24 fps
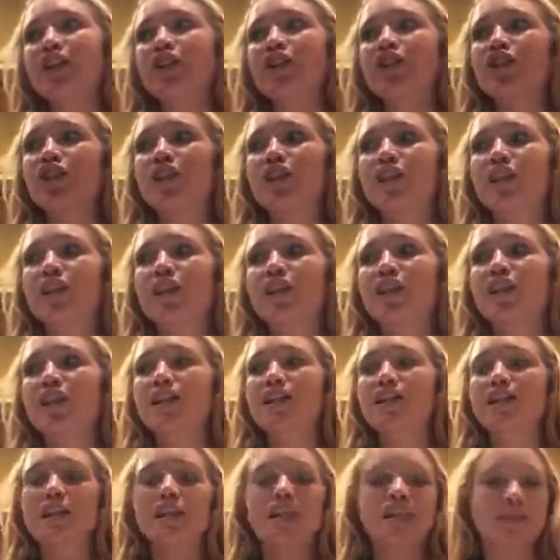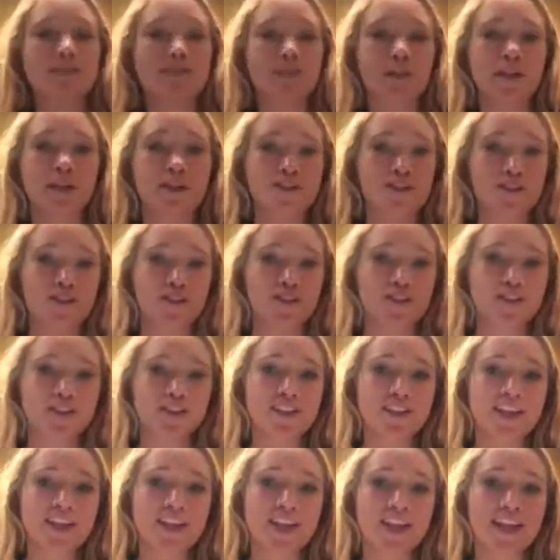she takes
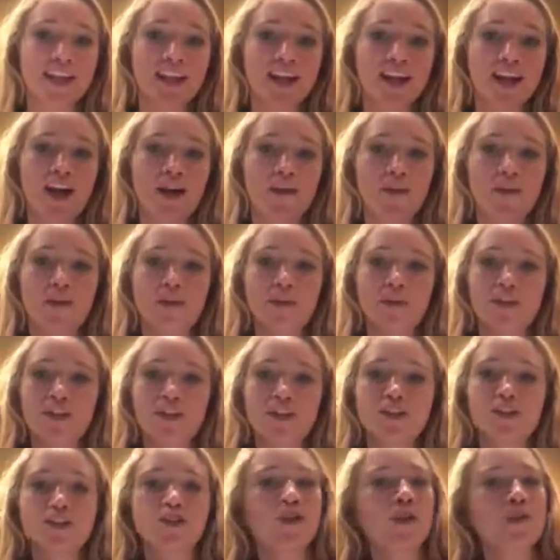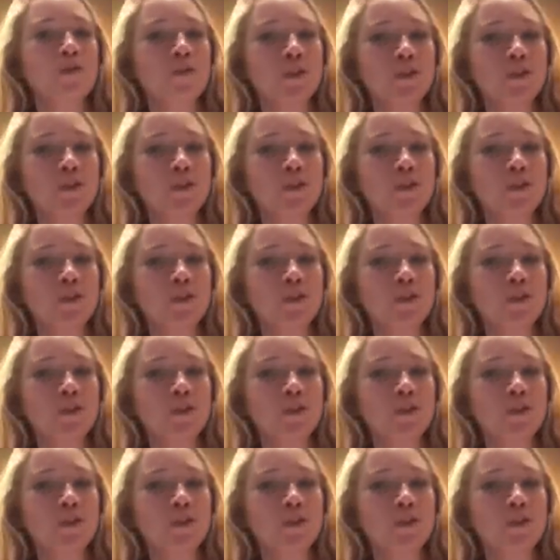pictures, and how that means so